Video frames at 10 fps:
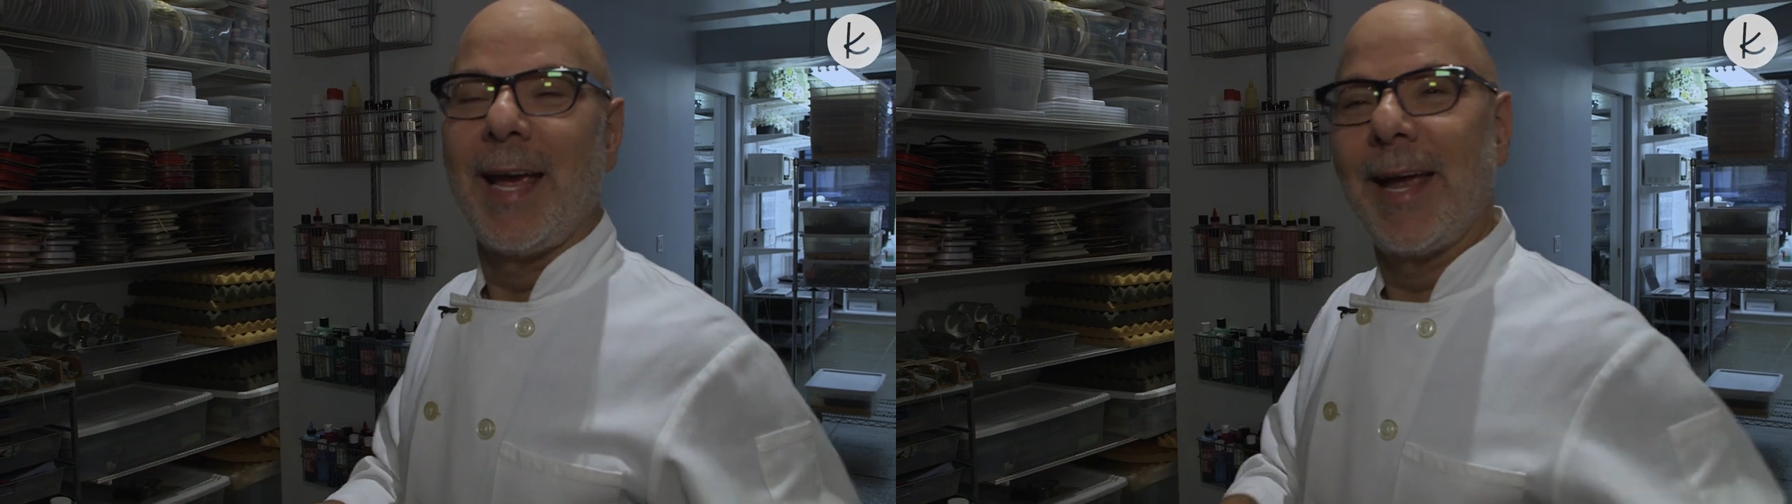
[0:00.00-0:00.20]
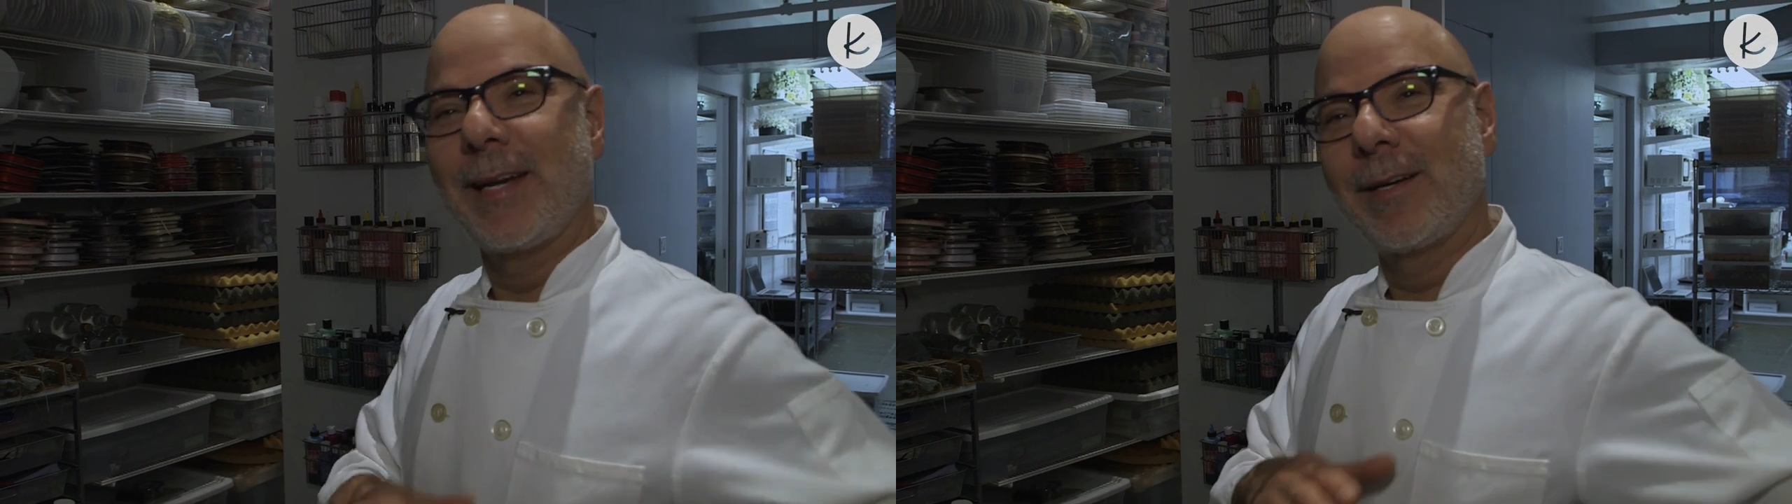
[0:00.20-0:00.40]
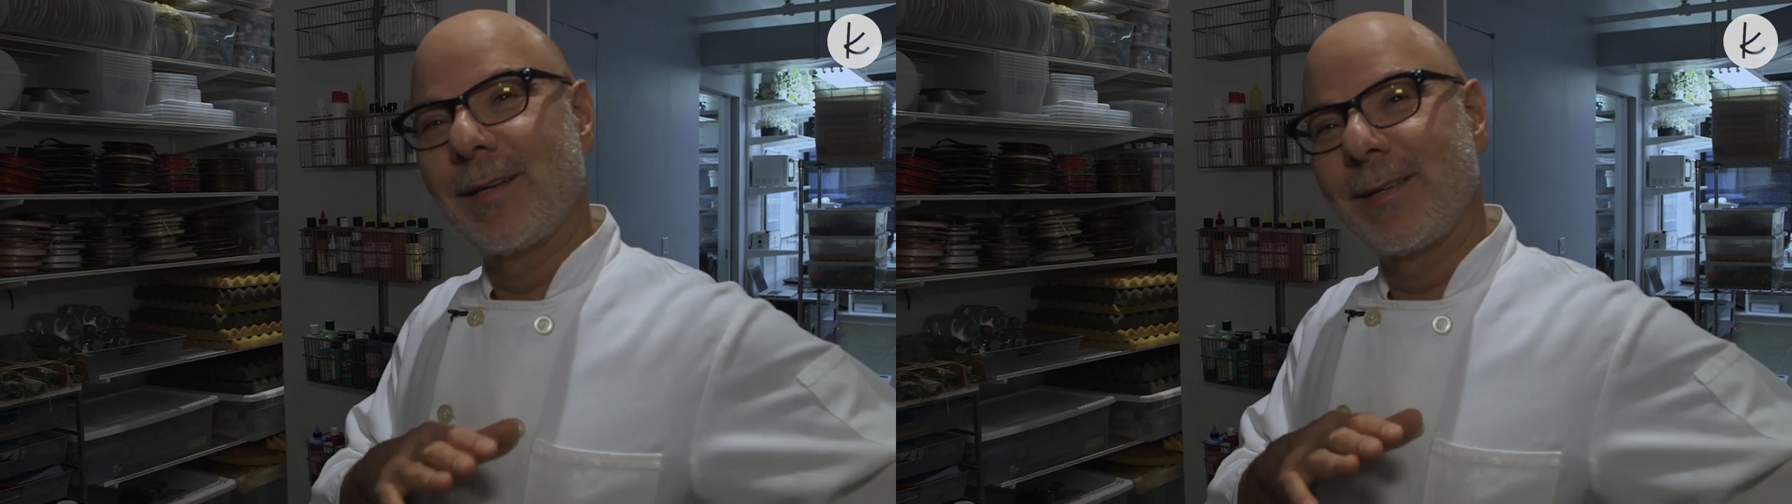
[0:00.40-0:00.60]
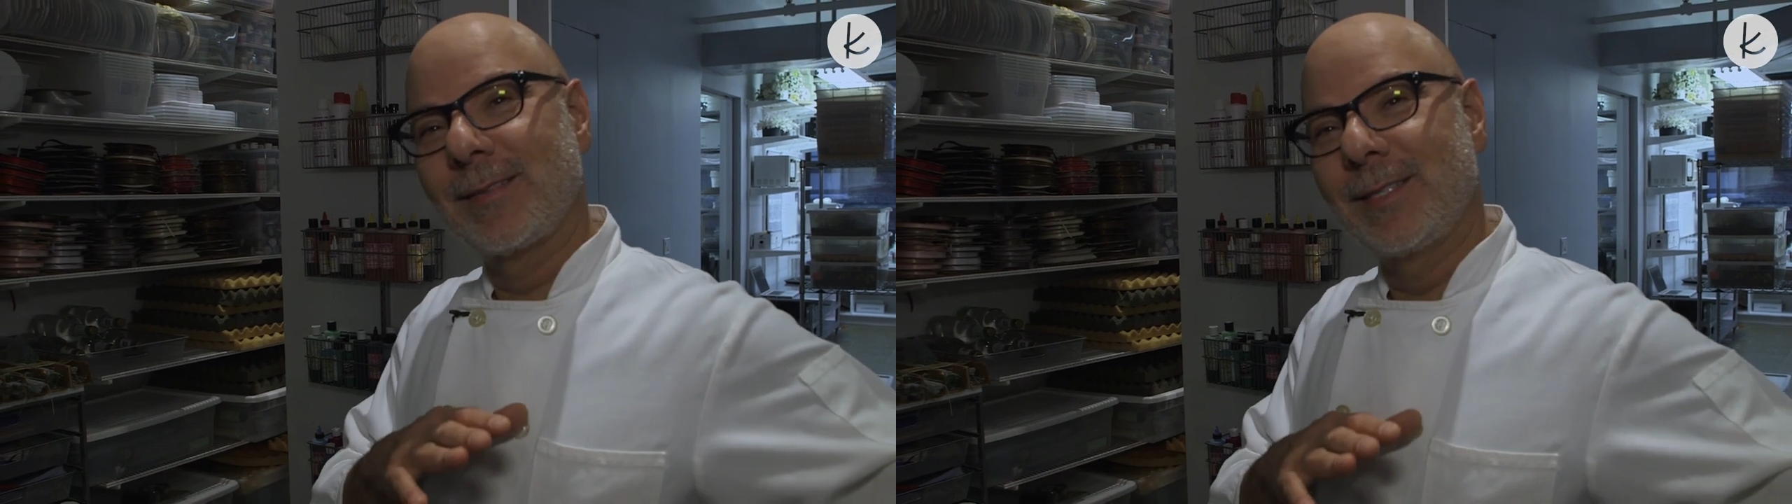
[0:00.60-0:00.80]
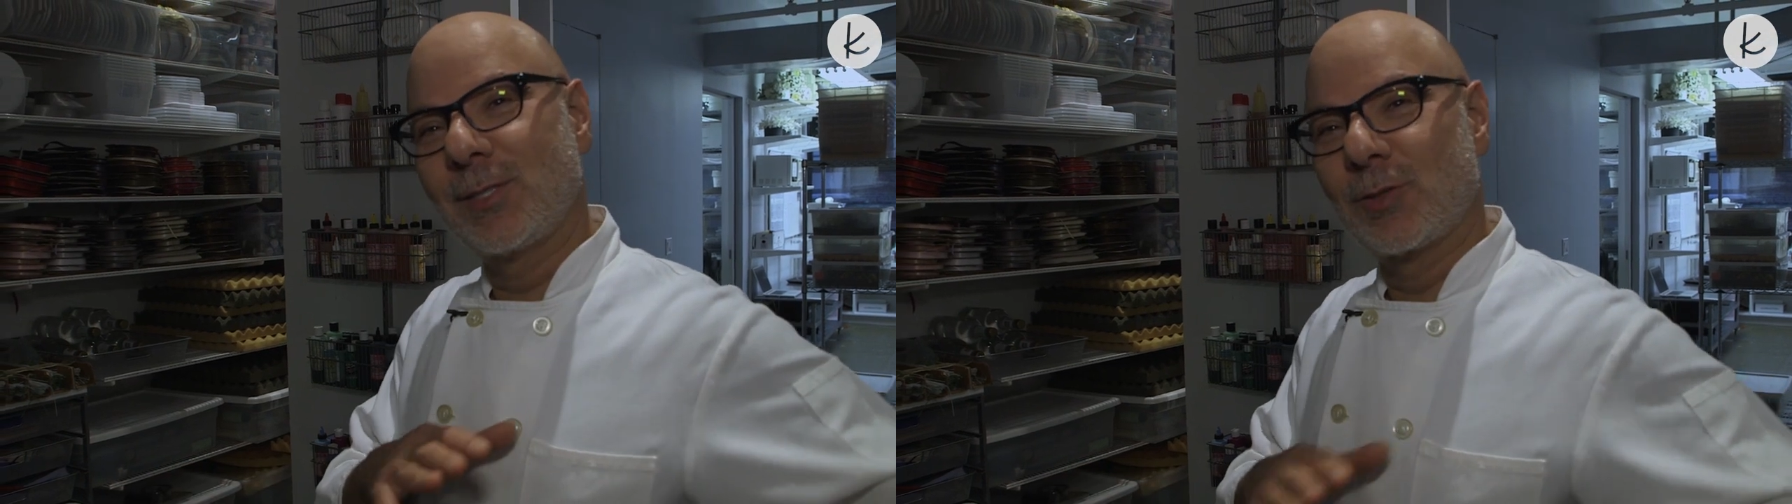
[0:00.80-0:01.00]
and
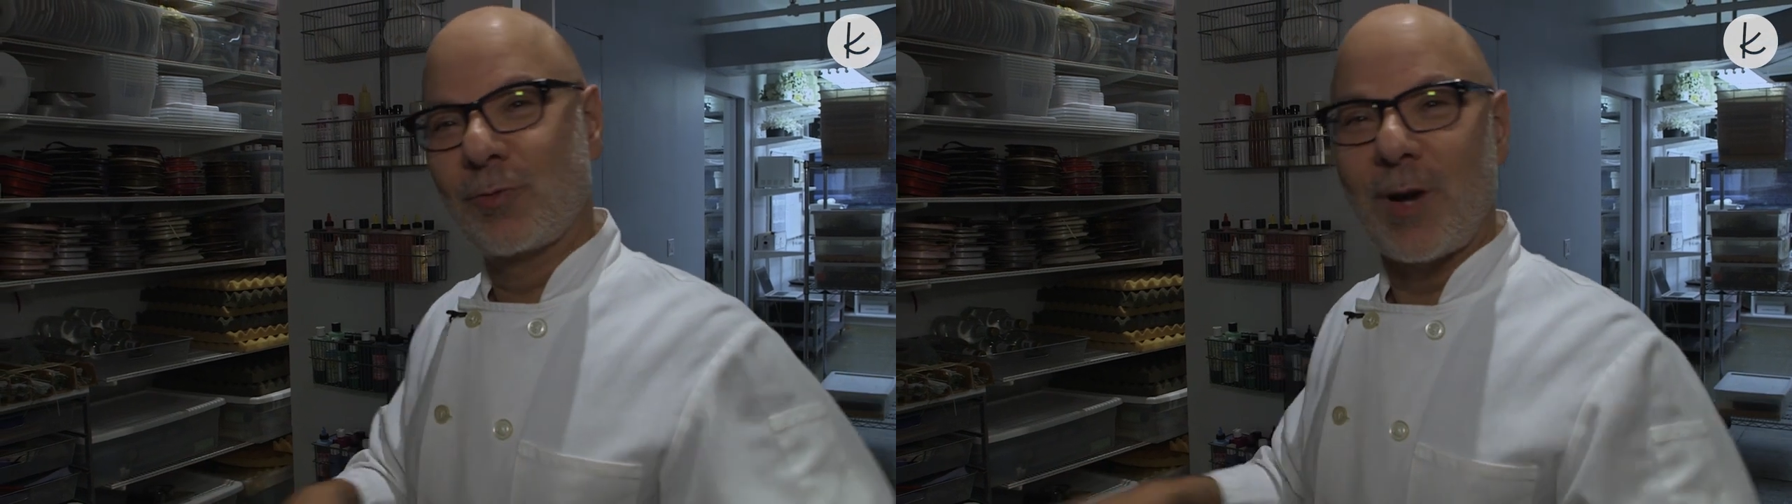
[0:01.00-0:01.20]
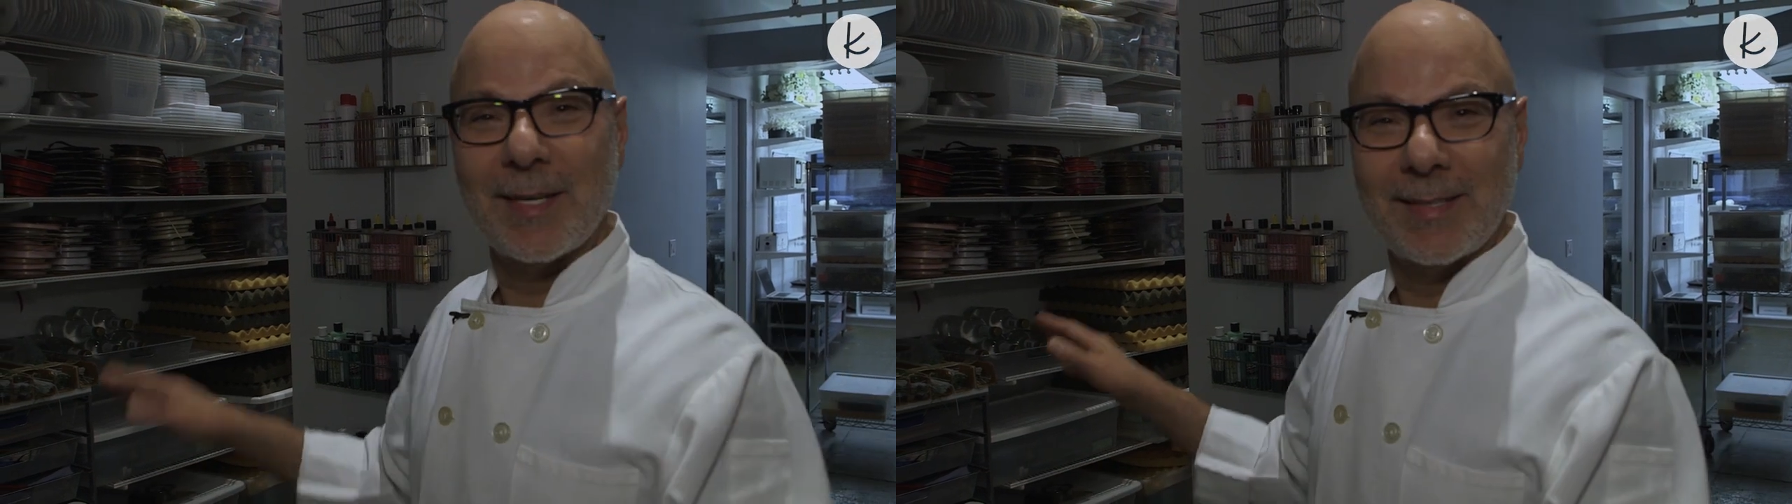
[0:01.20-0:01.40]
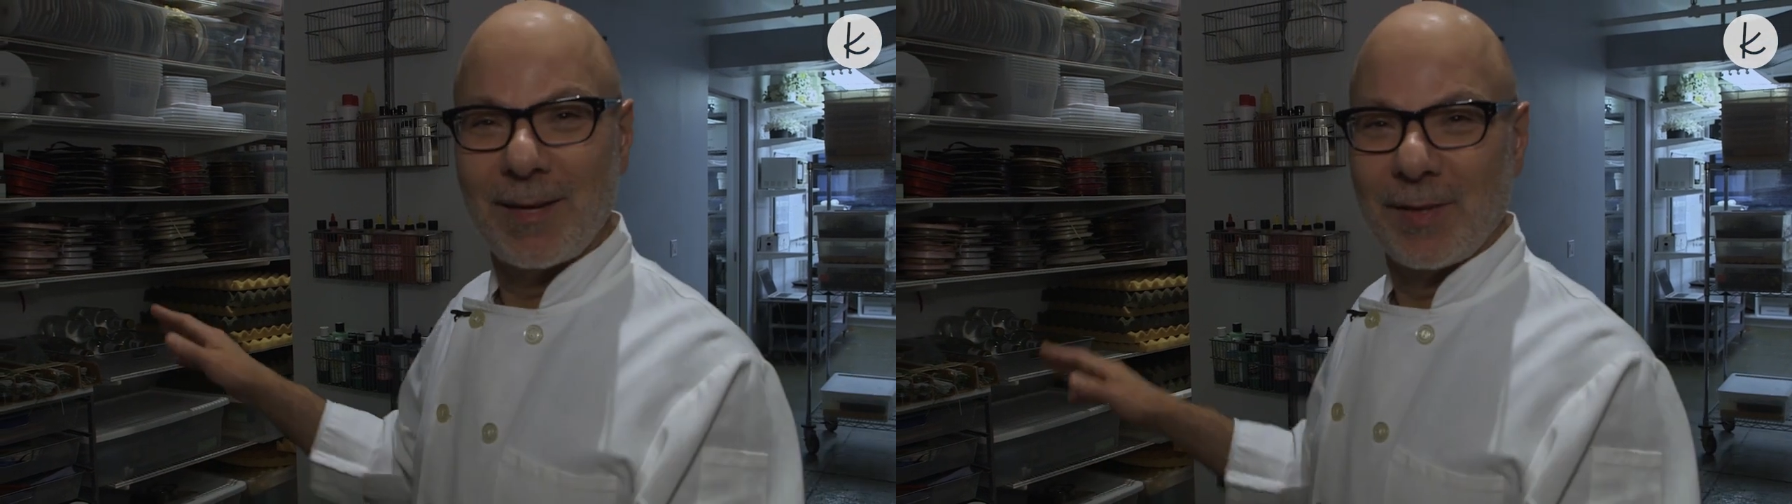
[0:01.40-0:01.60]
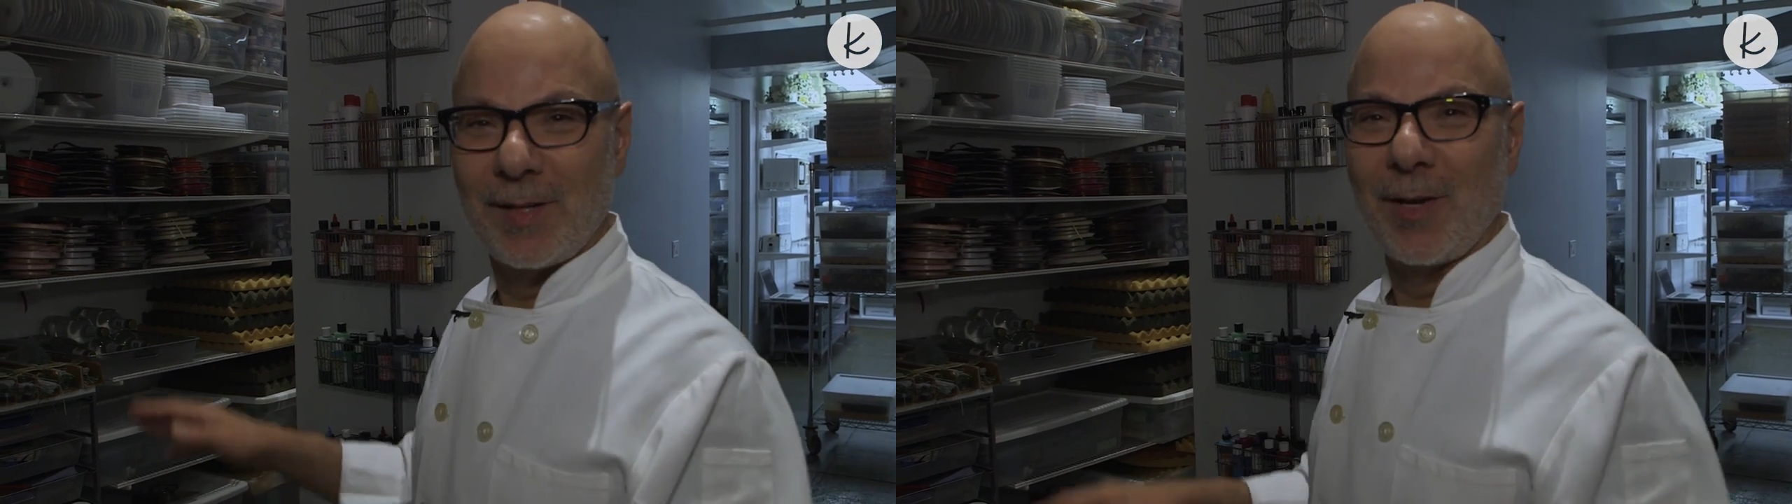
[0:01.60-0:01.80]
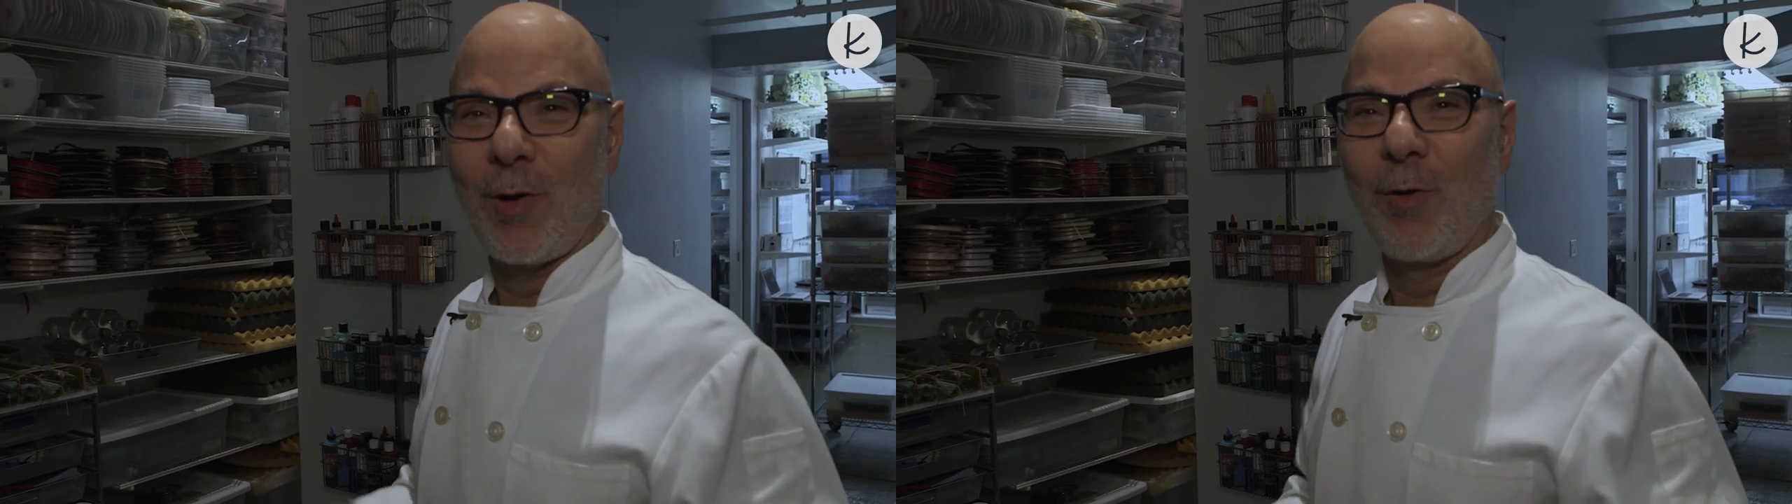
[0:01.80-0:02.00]
destruct everything